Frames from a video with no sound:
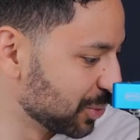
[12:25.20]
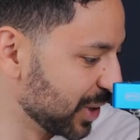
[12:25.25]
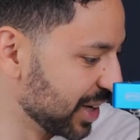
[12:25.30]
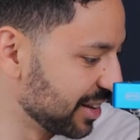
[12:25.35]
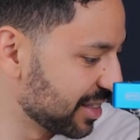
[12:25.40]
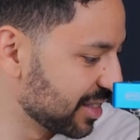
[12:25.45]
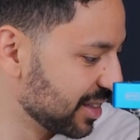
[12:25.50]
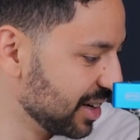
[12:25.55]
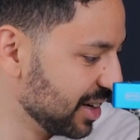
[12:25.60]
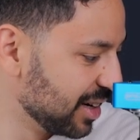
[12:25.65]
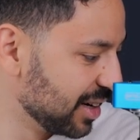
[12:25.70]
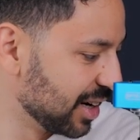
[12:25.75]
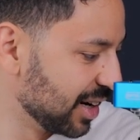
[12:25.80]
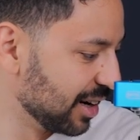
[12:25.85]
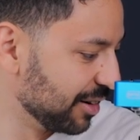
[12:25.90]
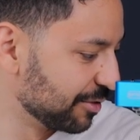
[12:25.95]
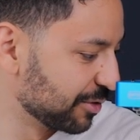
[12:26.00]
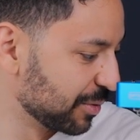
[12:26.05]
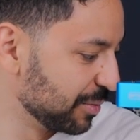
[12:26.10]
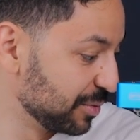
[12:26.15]
with
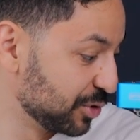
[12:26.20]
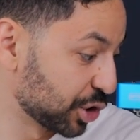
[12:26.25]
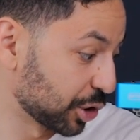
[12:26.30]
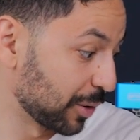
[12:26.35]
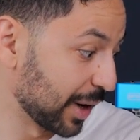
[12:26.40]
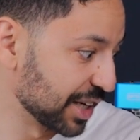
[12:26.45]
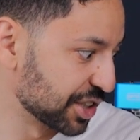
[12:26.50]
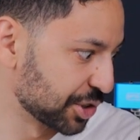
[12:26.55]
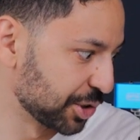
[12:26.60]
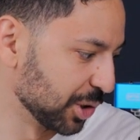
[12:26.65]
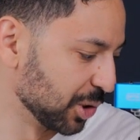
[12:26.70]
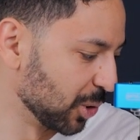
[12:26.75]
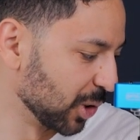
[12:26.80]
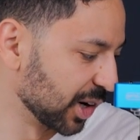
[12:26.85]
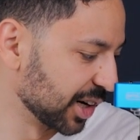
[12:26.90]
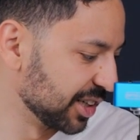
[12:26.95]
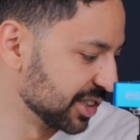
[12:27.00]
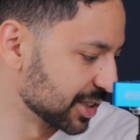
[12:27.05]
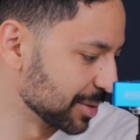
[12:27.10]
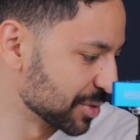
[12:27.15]
terrestrial
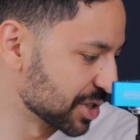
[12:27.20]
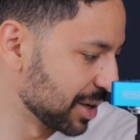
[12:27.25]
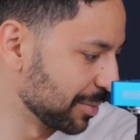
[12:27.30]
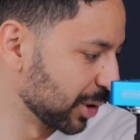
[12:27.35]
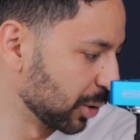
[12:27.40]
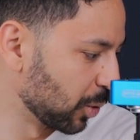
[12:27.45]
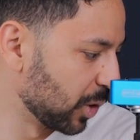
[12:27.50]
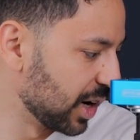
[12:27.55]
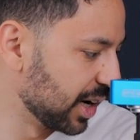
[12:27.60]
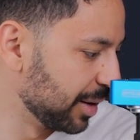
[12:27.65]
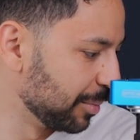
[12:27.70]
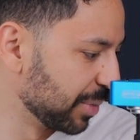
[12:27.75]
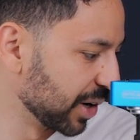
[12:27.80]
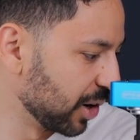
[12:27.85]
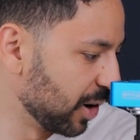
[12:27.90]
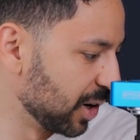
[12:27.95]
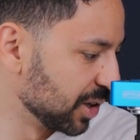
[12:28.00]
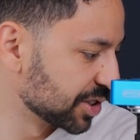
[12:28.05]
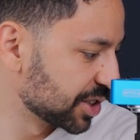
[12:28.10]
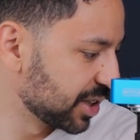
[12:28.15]
organisms, number one, but
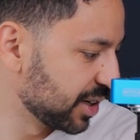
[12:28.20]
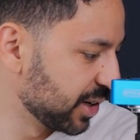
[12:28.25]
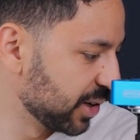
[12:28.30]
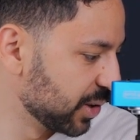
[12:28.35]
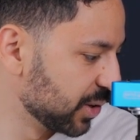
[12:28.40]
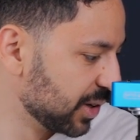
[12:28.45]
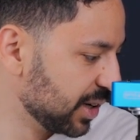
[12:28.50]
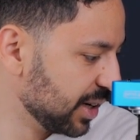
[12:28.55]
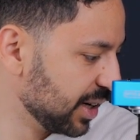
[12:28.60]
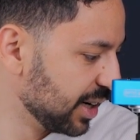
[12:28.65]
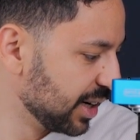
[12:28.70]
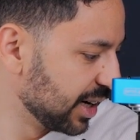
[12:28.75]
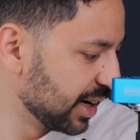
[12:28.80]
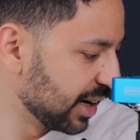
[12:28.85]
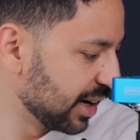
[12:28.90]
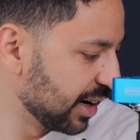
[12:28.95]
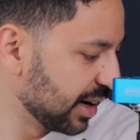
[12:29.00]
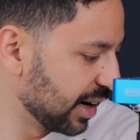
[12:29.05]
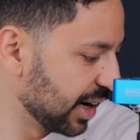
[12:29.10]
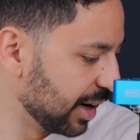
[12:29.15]
also
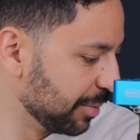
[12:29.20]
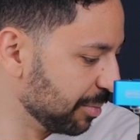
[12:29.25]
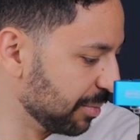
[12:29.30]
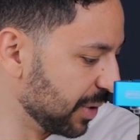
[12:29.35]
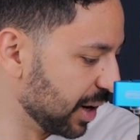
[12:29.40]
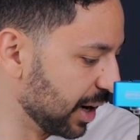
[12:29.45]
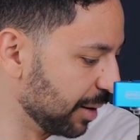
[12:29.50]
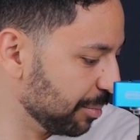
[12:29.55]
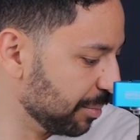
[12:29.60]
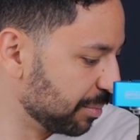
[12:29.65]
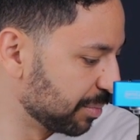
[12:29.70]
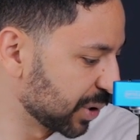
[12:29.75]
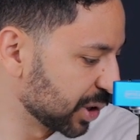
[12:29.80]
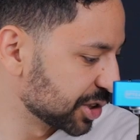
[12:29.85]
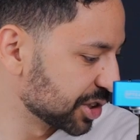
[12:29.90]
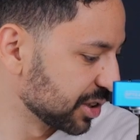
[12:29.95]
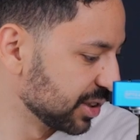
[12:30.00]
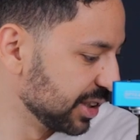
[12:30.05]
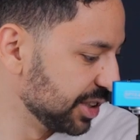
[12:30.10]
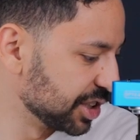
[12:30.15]
I'm
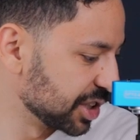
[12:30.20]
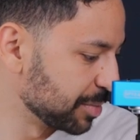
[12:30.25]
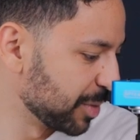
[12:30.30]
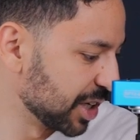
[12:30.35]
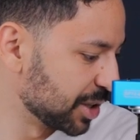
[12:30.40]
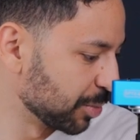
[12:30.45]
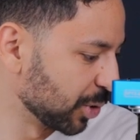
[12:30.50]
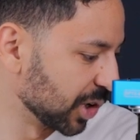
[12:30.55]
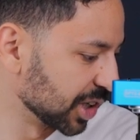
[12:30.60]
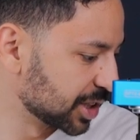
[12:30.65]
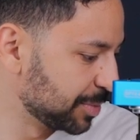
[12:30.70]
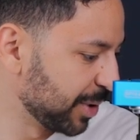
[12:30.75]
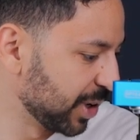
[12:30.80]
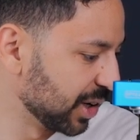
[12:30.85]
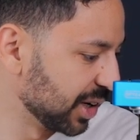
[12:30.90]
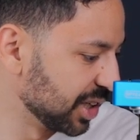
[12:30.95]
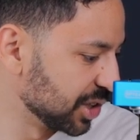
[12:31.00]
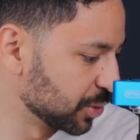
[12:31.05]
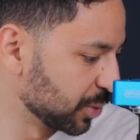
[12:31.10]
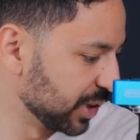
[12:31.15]
personally just much more
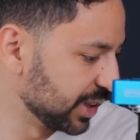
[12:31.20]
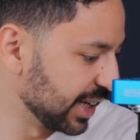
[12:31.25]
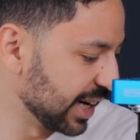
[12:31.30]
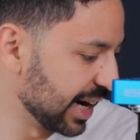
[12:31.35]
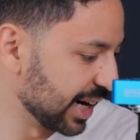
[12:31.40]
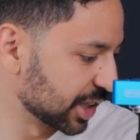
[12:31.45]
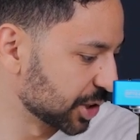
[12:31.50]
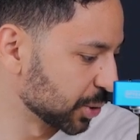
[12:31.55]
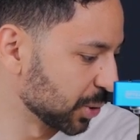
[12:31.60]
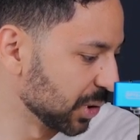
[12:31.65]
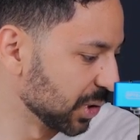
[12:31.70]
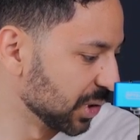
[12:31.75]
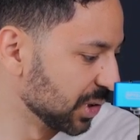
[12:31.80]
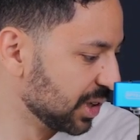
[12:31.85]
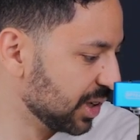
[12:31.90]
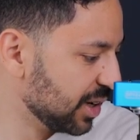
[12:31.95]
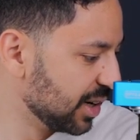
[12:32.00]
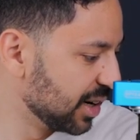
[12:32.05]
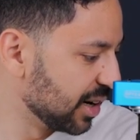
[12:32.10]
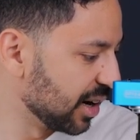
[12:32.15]
experienced with the actual
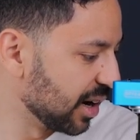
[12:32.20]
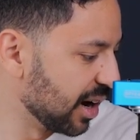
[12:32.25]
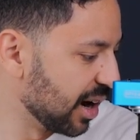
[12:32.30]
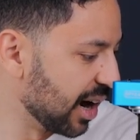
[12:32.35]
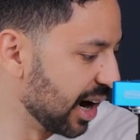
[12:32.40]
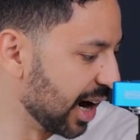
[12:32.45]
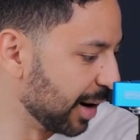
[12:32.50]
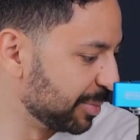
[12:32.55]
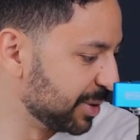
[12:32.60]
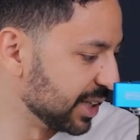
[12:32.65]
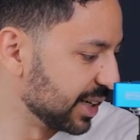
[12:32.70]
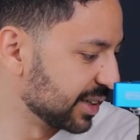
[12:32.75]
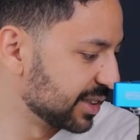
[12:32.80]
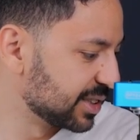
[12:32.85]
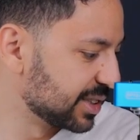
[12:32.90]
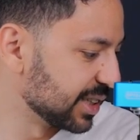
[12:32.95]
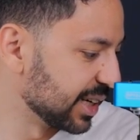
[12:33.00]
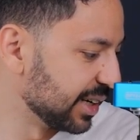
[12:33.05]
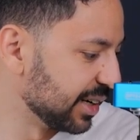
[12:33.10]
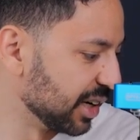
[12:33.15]

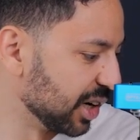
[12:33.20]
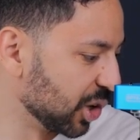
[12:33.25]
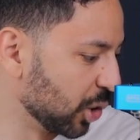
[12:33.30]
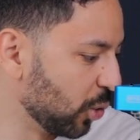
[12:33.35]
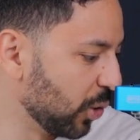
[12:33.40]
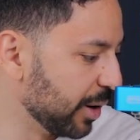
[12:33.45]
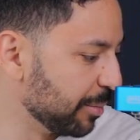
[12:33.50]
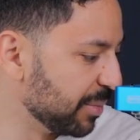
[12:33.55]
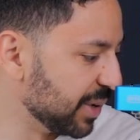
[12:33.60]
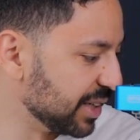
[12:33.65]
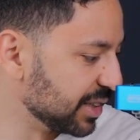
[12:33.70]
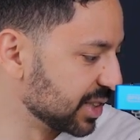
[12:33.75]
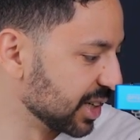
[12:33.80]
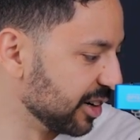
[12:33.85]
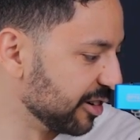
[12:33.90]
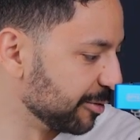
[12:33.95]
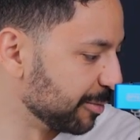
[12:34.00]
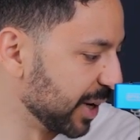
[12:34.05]
optics and equipment of